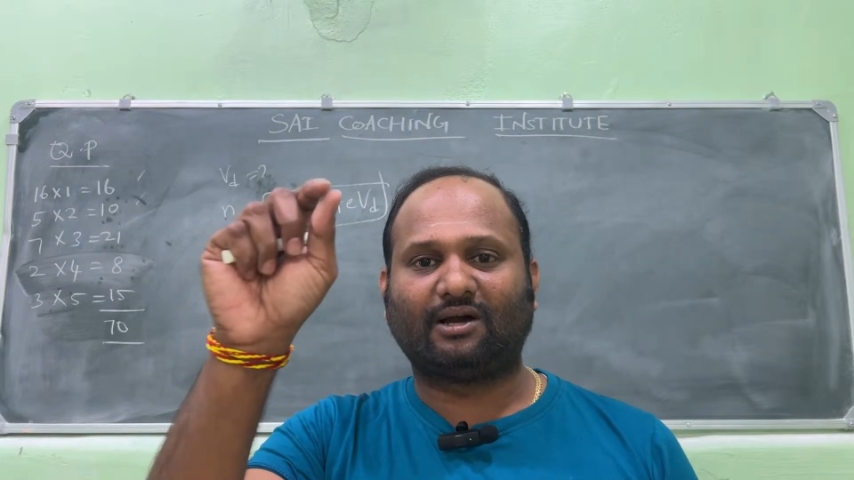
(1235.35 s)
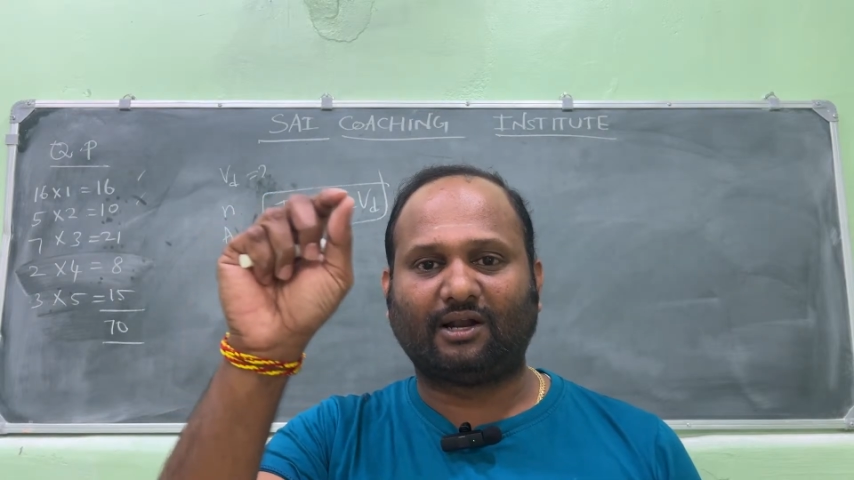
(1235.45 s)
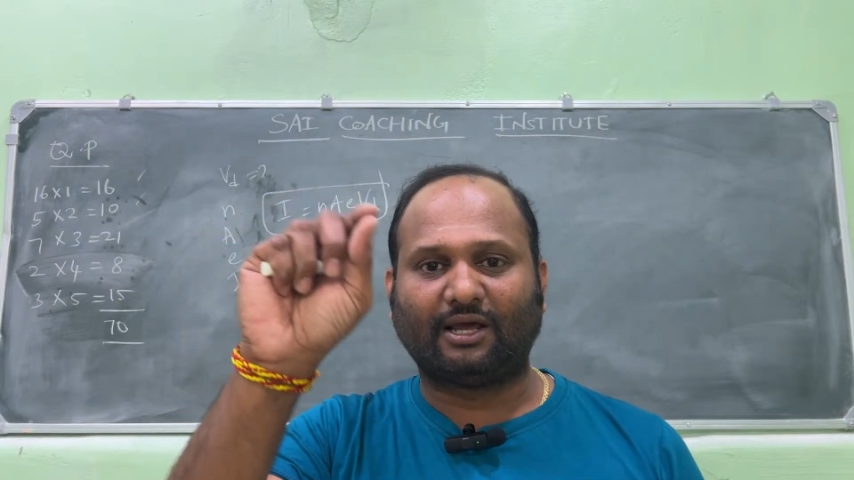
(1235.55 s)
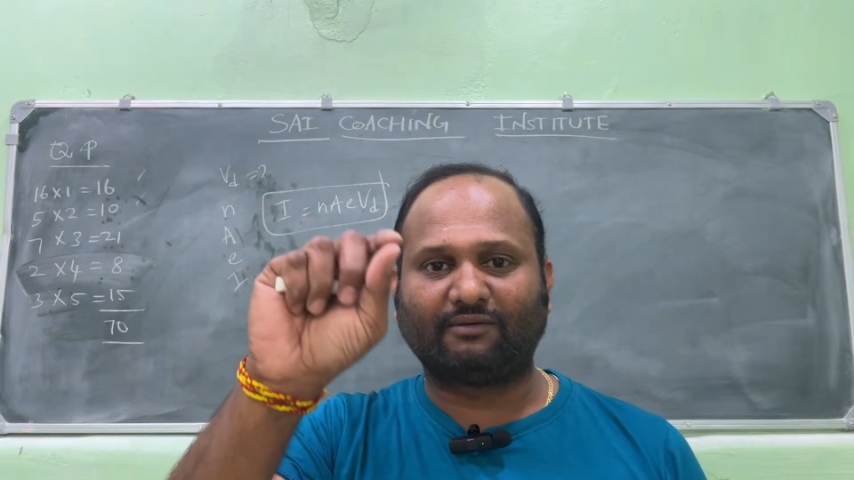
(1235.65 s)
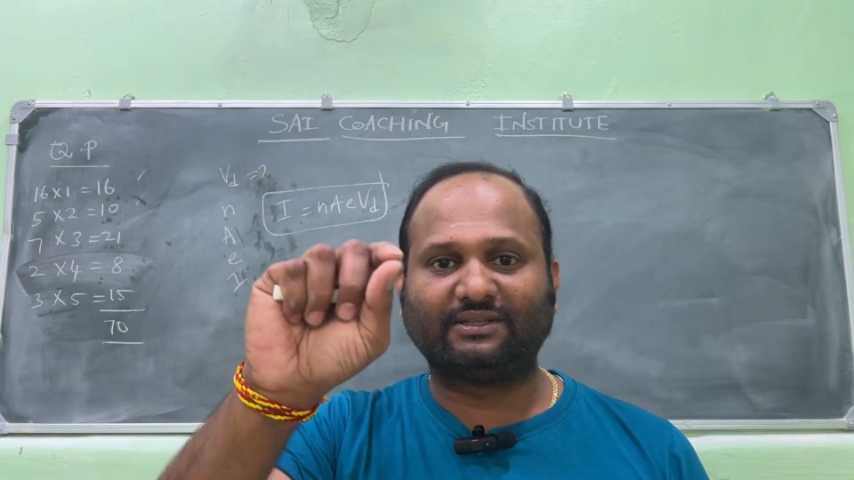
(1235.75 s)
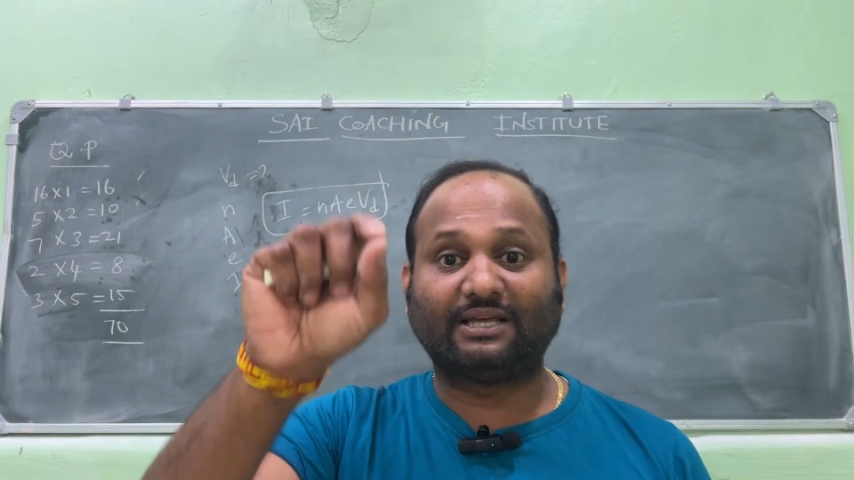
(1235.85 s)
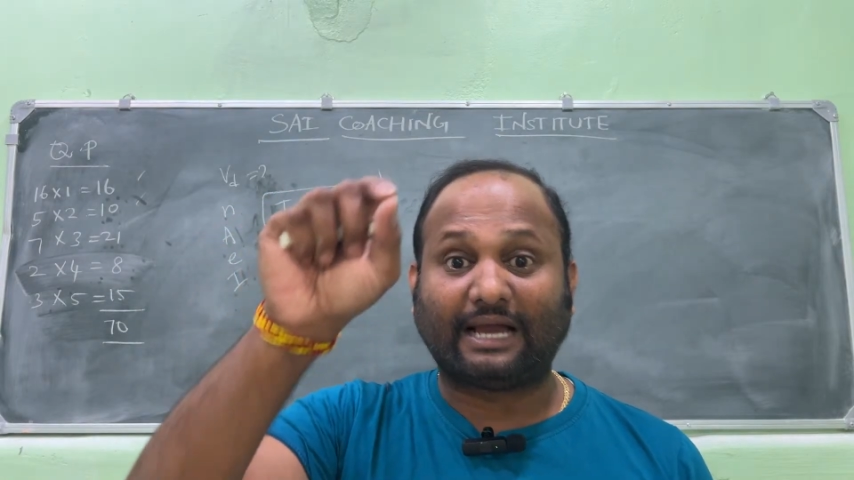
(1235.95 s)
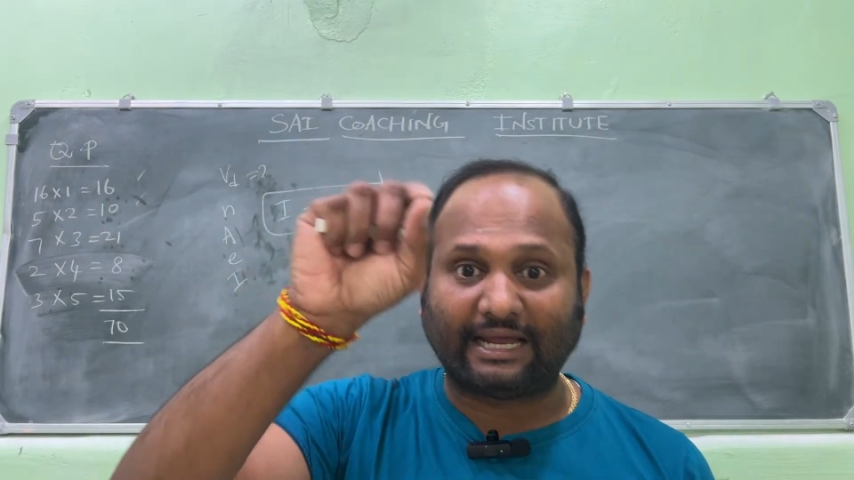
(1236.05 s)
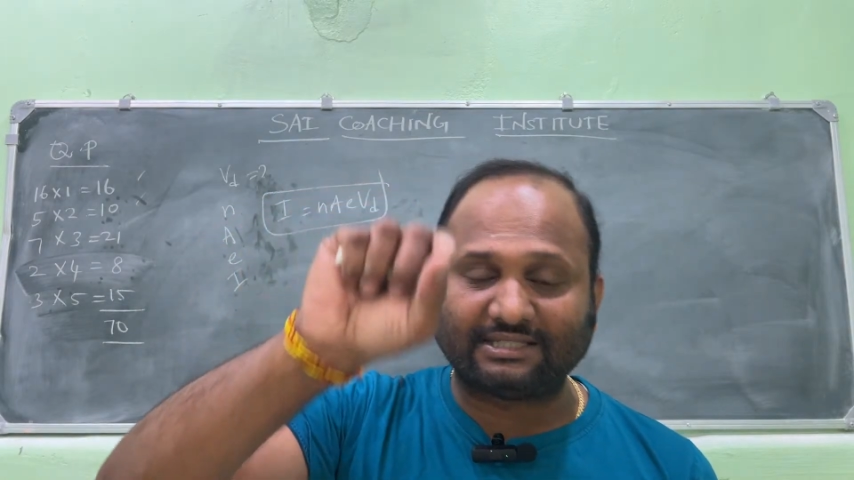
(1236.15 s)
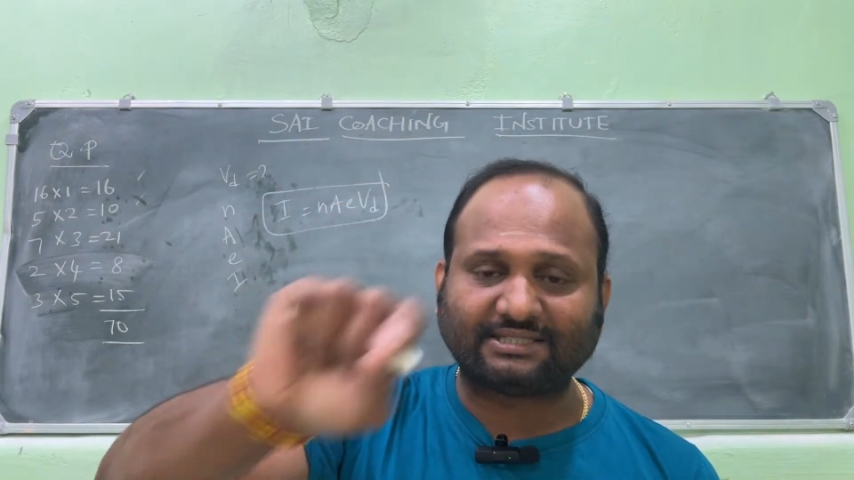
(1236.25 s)
along with
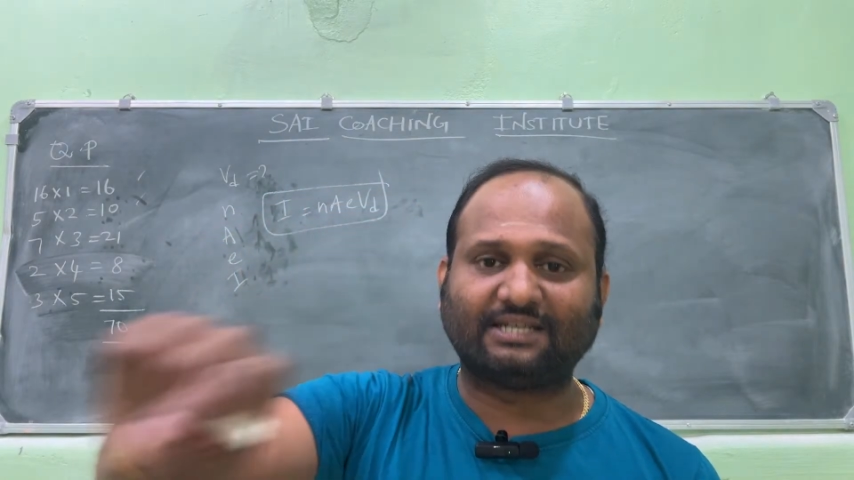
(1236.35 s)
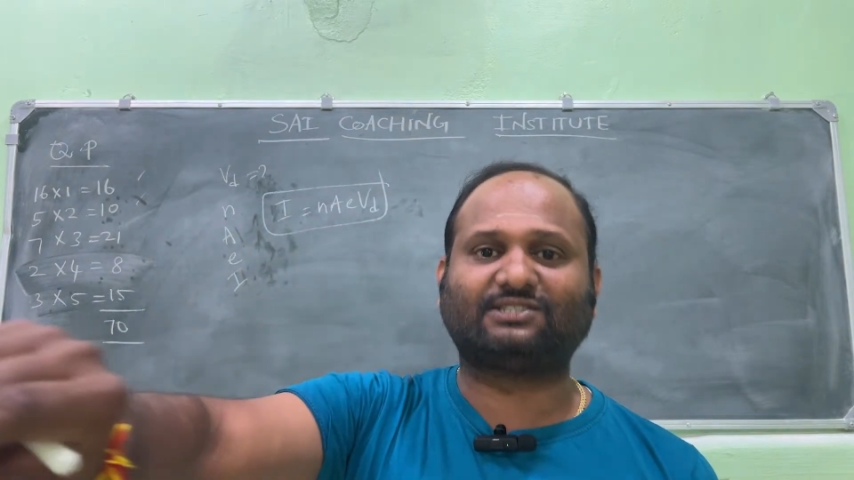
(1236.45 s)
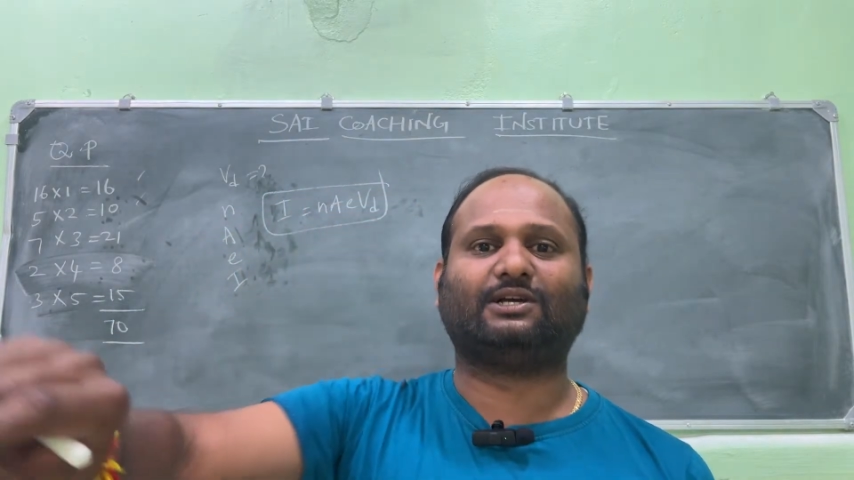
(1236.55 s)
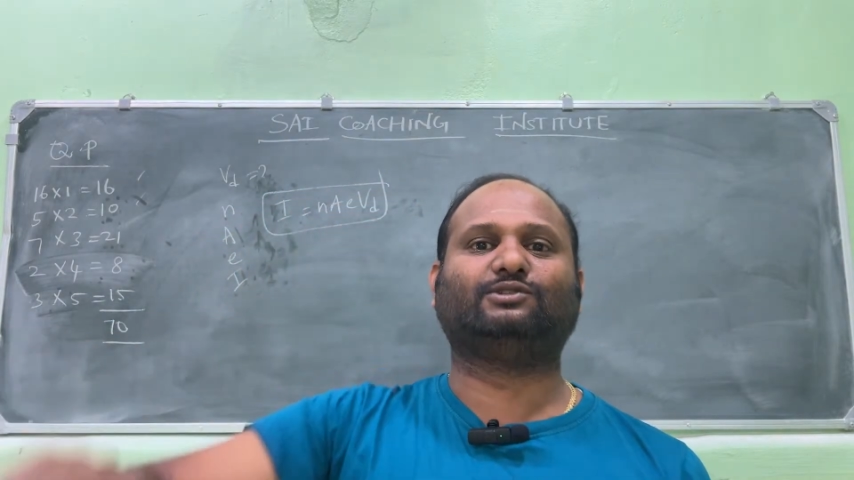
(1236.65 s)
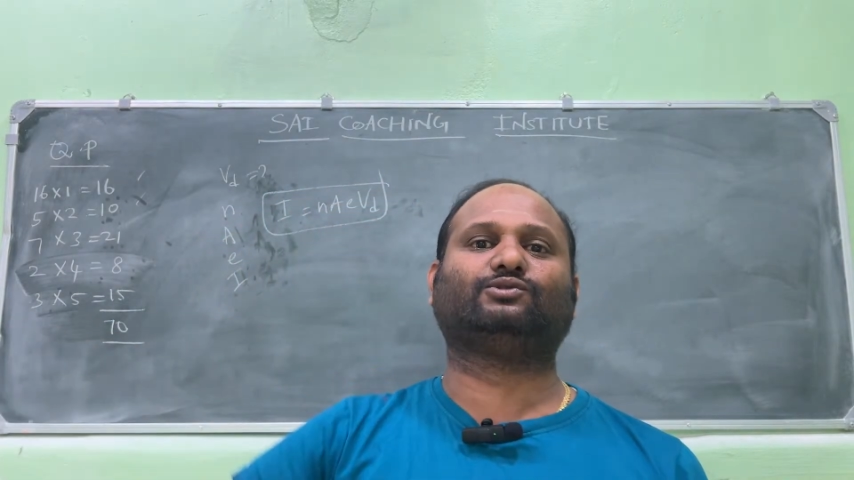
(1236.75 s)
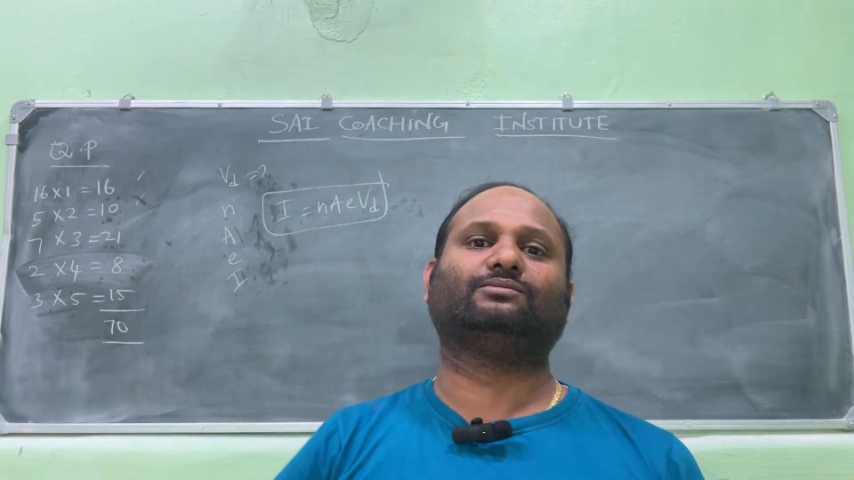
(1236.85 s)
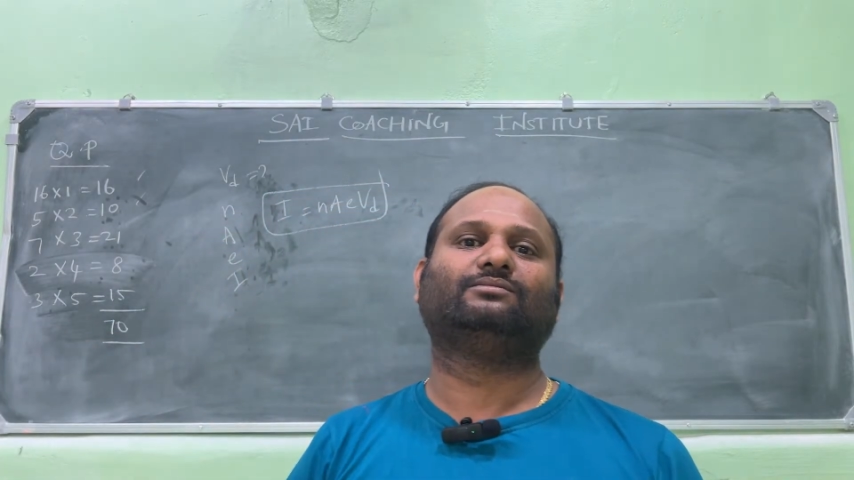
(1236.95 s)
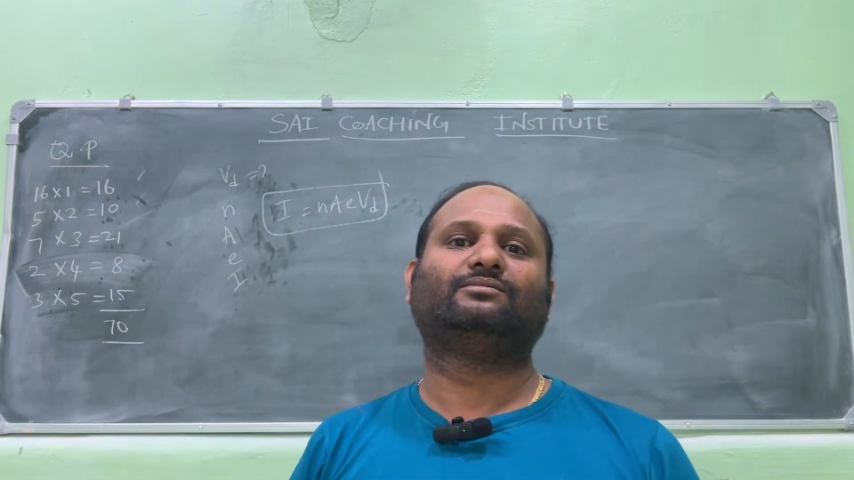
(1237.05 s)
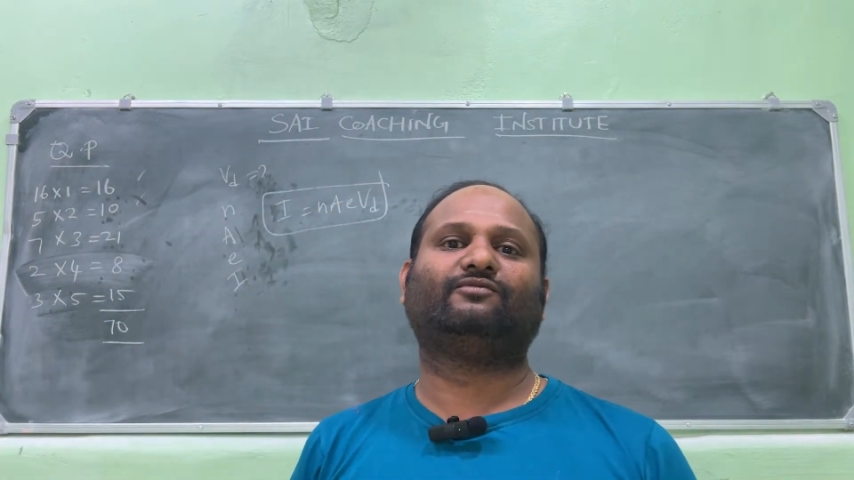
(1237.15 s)
answers also.